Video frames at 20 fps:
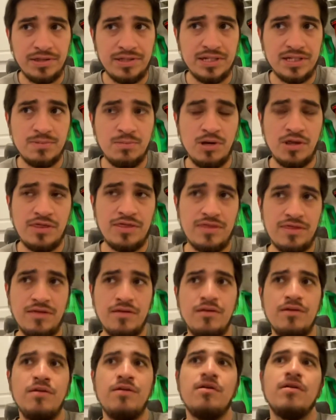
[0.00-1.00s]
this month
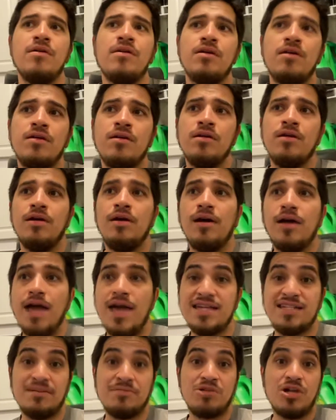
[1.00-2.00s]
uh,
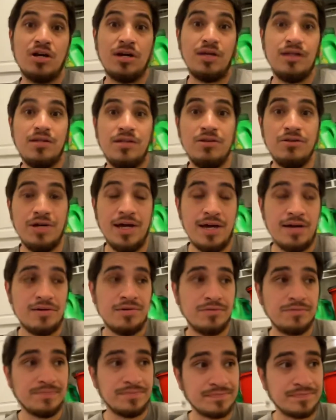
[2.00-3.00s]
as I'm talking to you now.